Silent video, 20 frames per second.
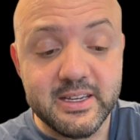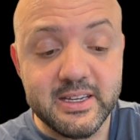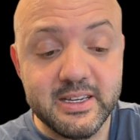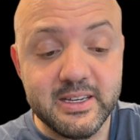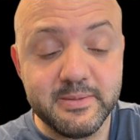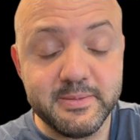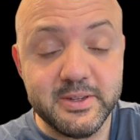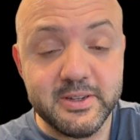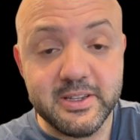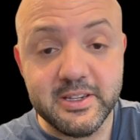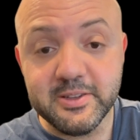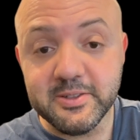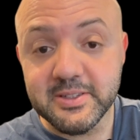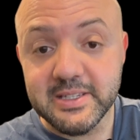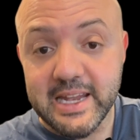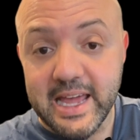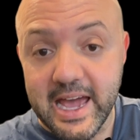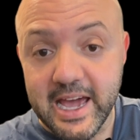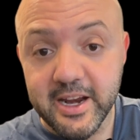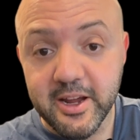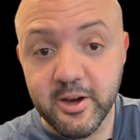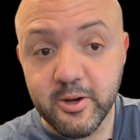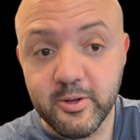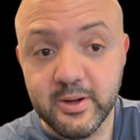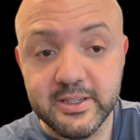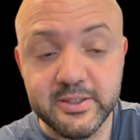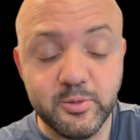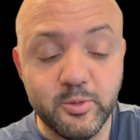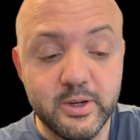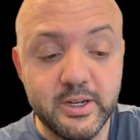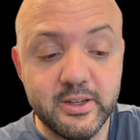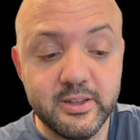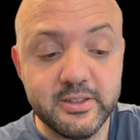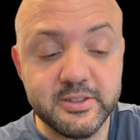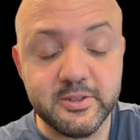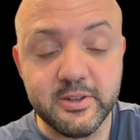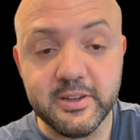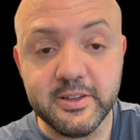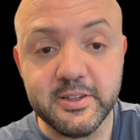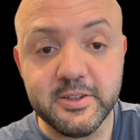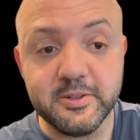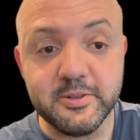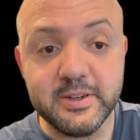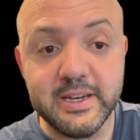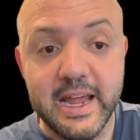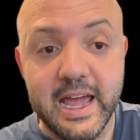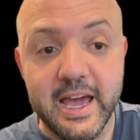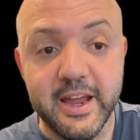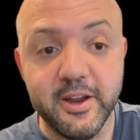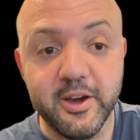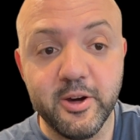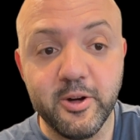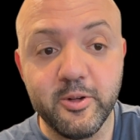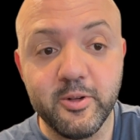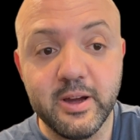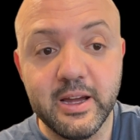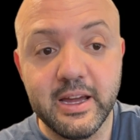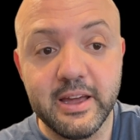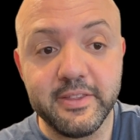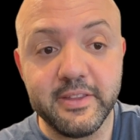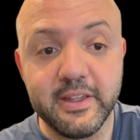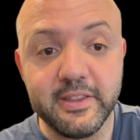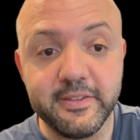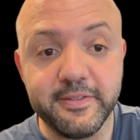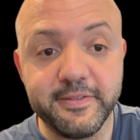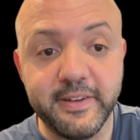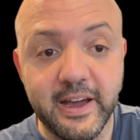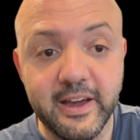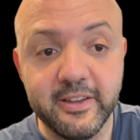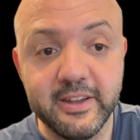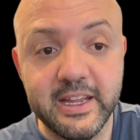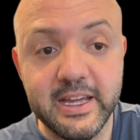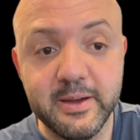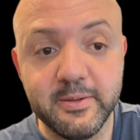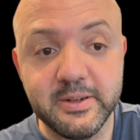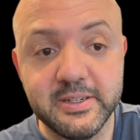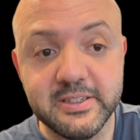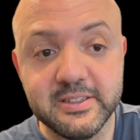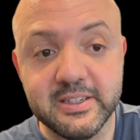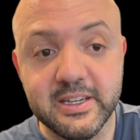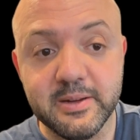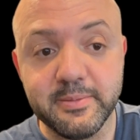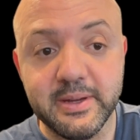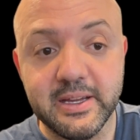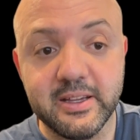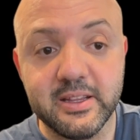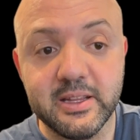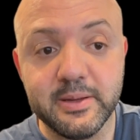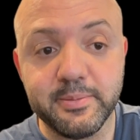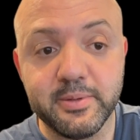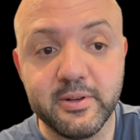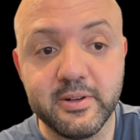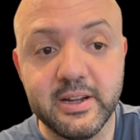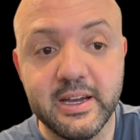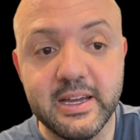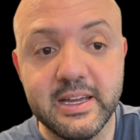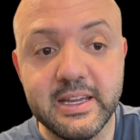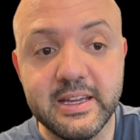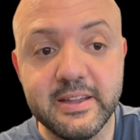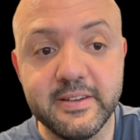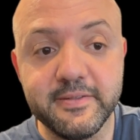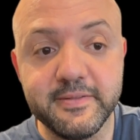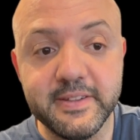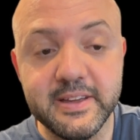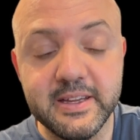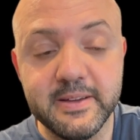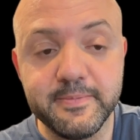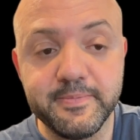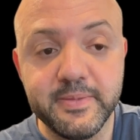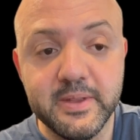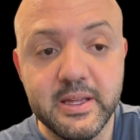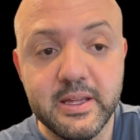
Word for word: Um, you can use nano as well. So you do nano and then file name, which is going to be klipper.env.